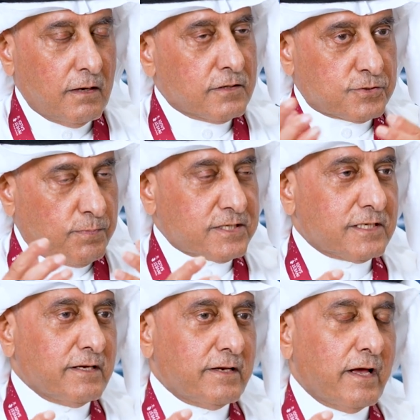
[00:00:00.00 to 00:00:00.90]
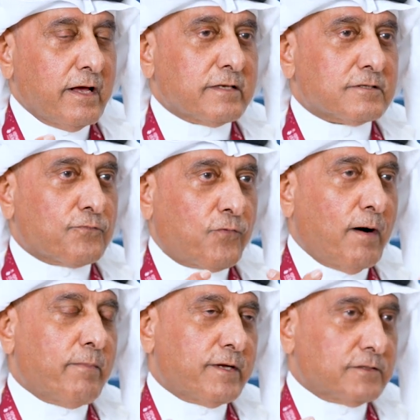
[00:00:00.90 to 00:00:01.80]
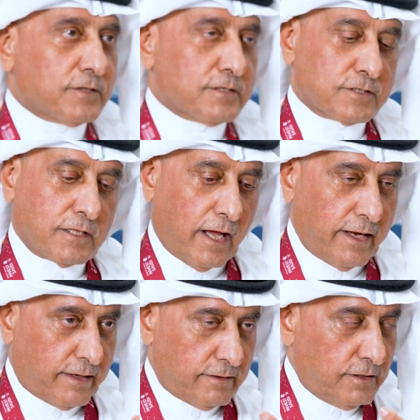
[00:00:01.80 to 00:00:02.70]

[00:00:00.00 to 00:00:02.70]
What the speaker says: especially in areas of common interest like